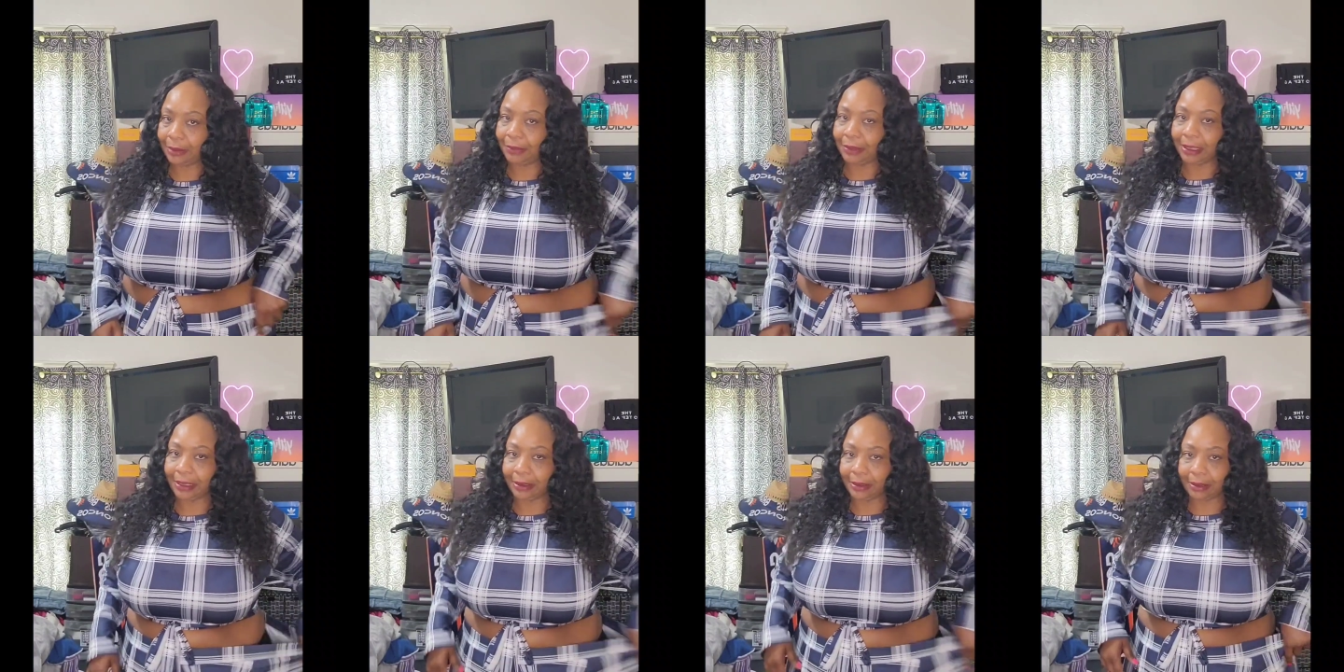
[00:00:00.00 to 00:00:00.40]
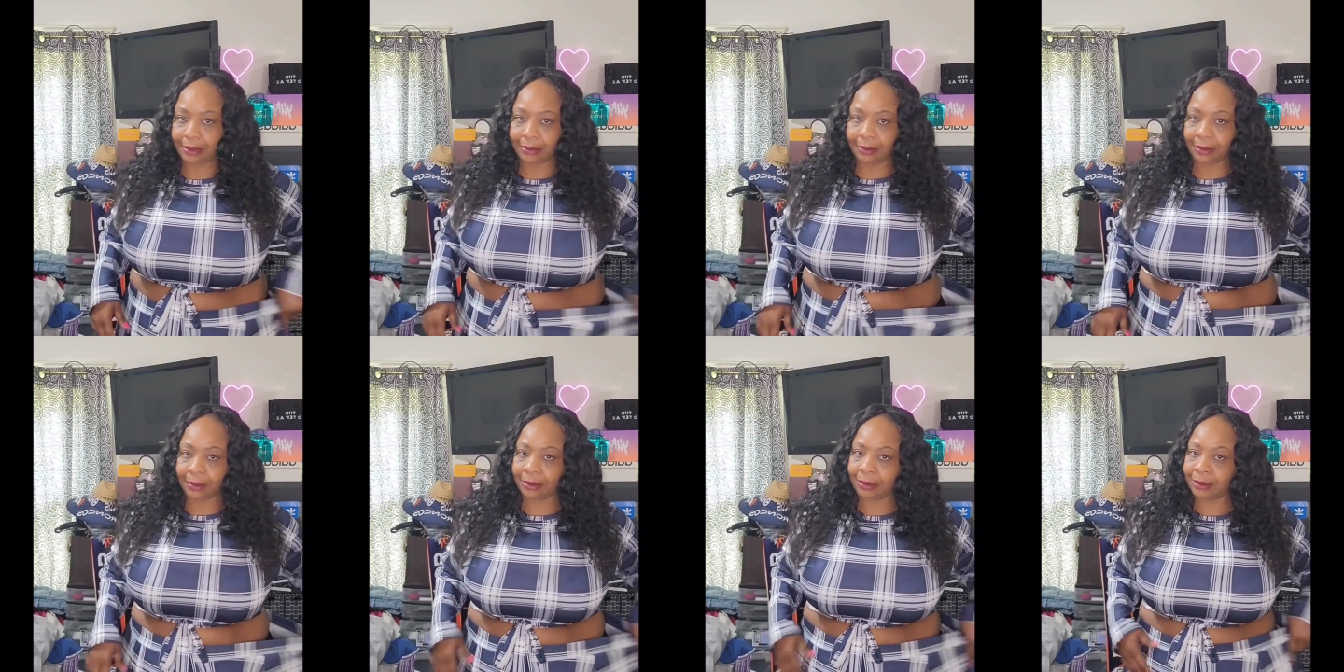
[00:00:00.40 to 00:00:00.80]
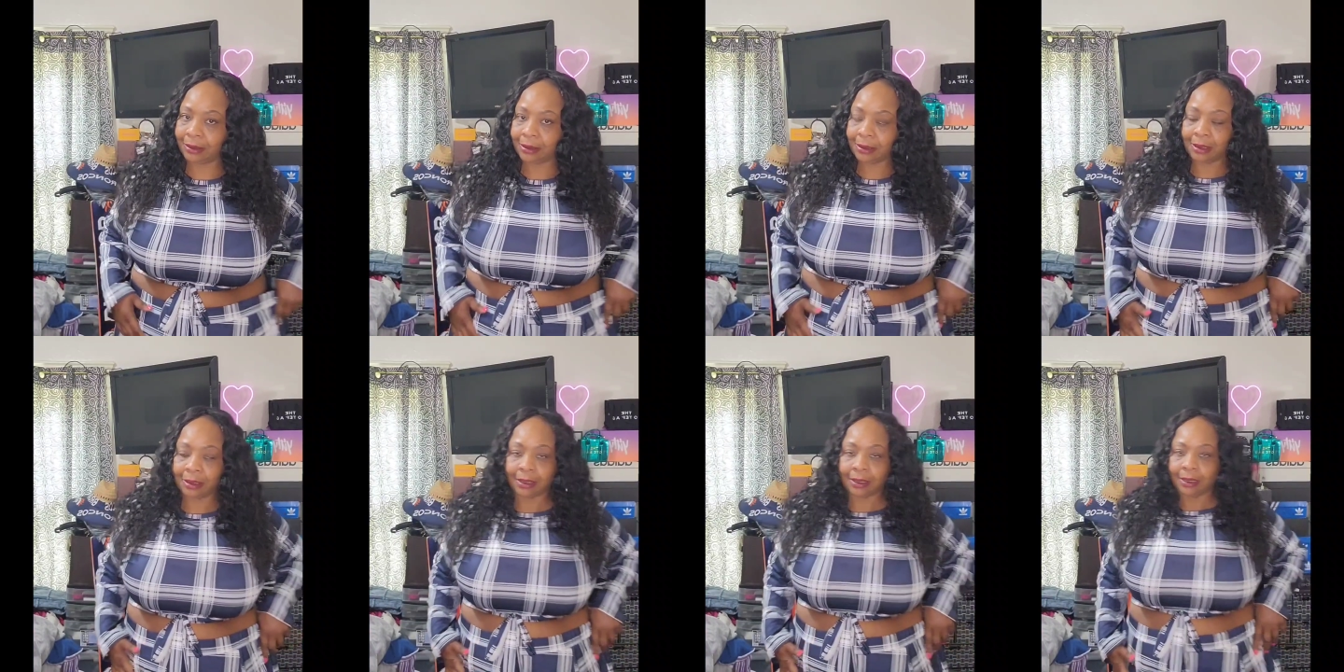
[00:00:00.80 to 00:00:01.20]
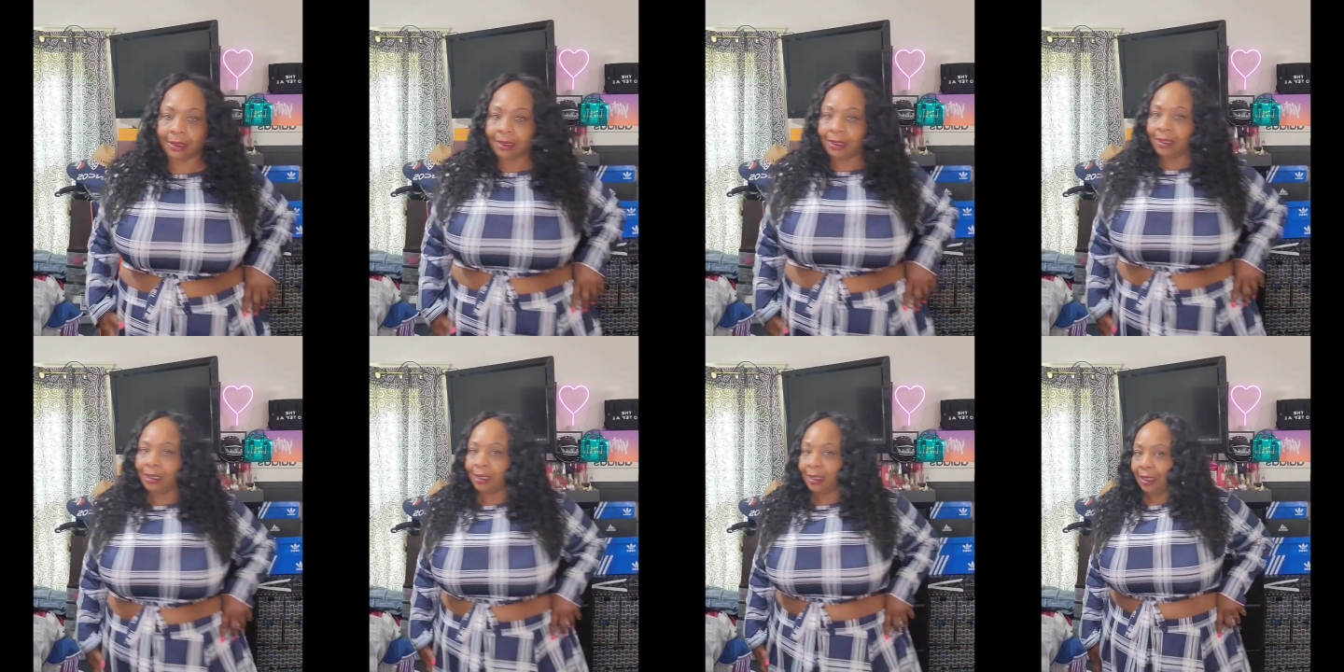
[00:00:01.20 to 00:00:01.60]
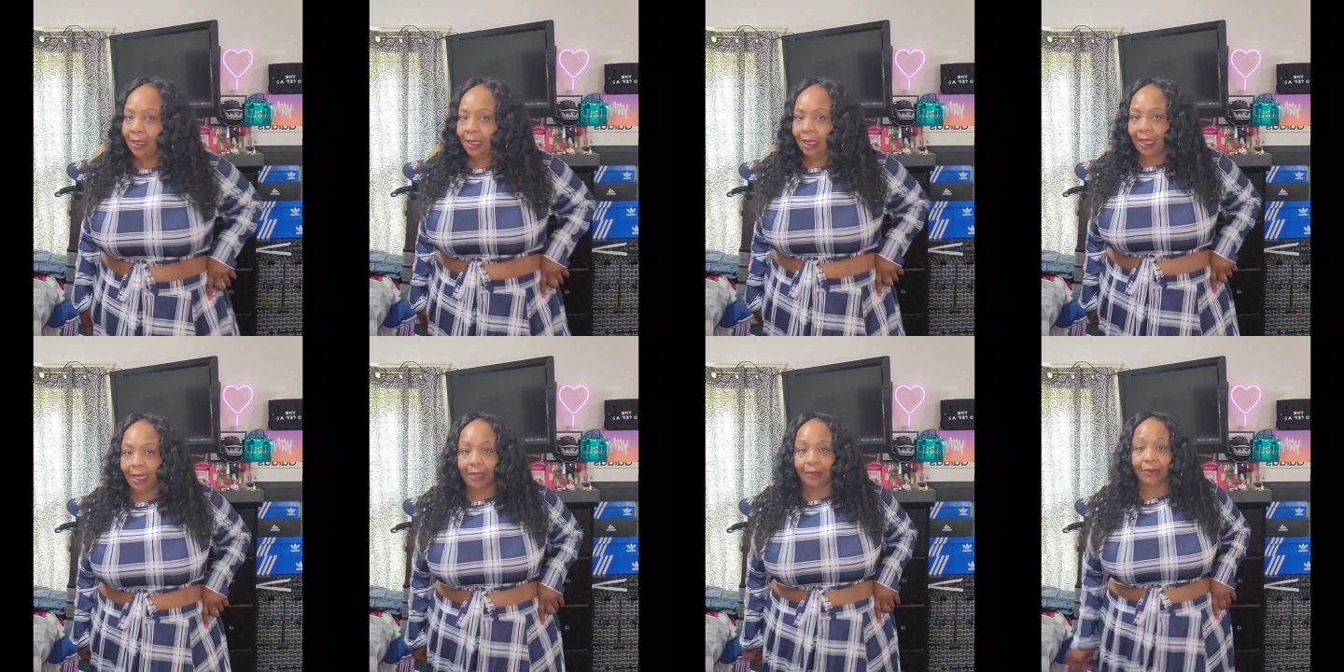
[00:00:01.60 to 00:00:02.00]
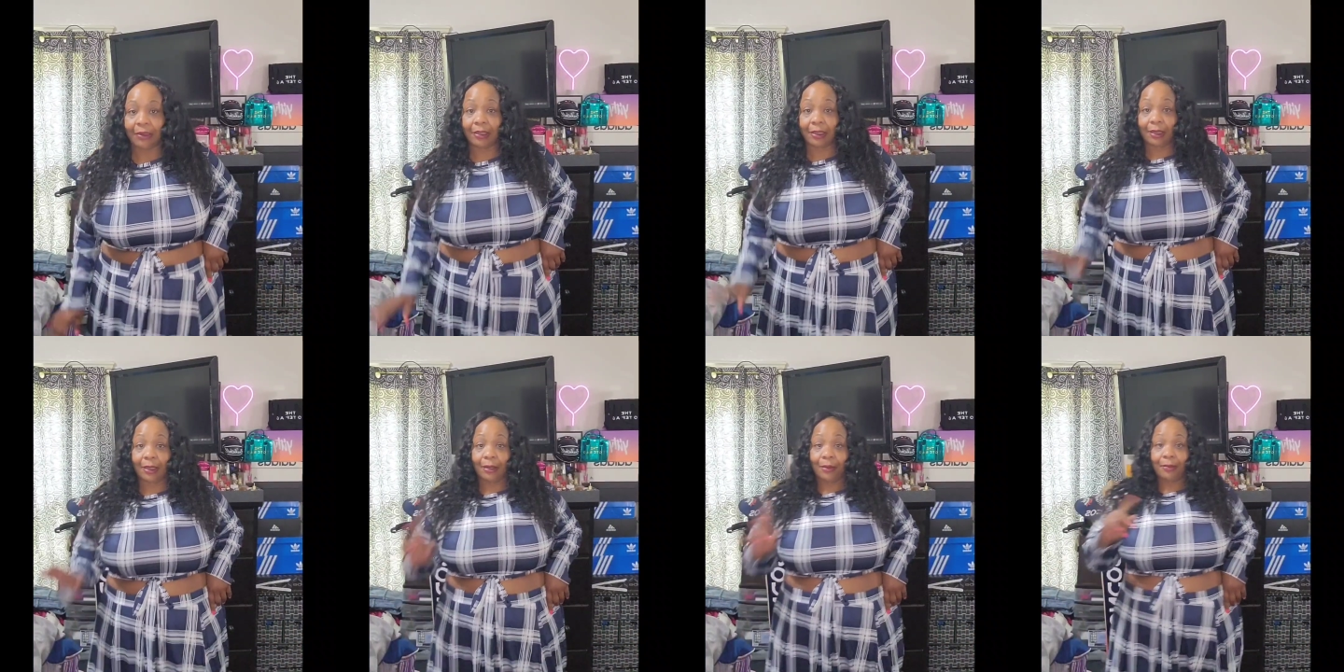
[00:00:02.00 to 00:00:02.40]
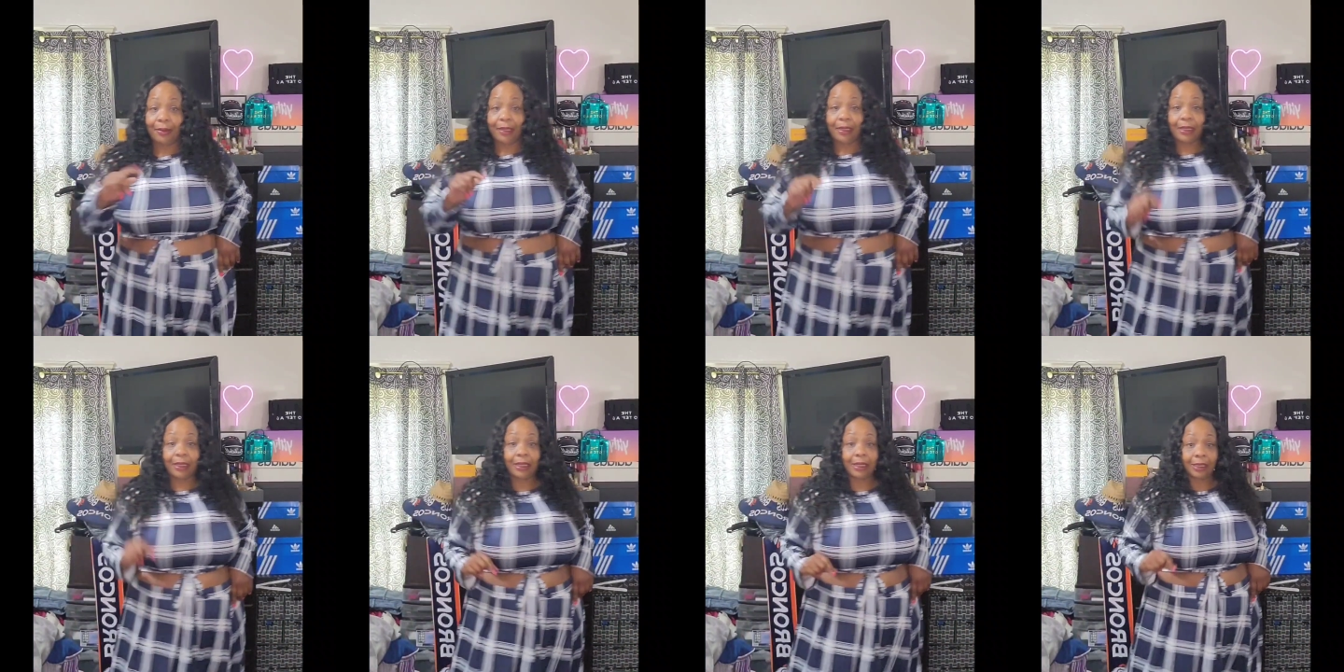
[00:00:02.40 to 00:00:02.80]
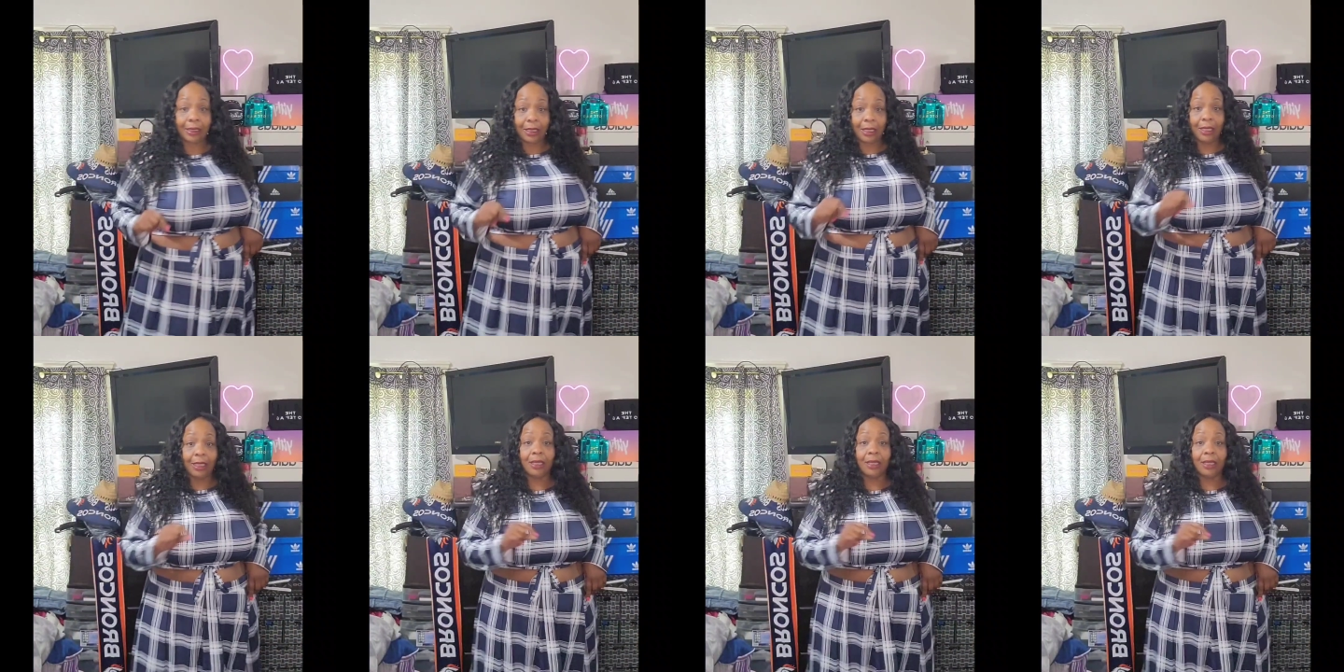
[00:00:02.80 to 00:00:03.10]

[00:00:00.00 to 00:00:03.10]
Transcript: but I'd rather go big